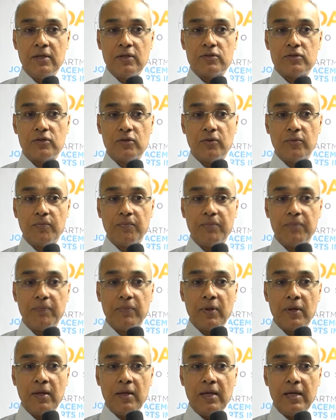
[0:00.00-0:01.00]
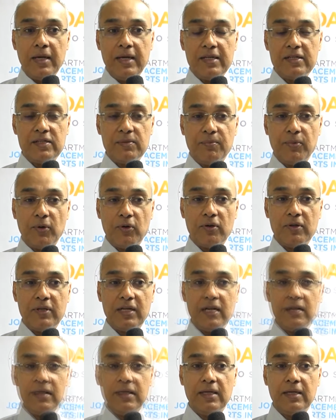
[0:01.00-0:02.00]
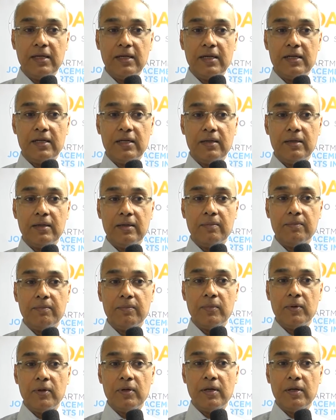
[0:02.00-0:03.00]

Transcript: So it is important that the uh,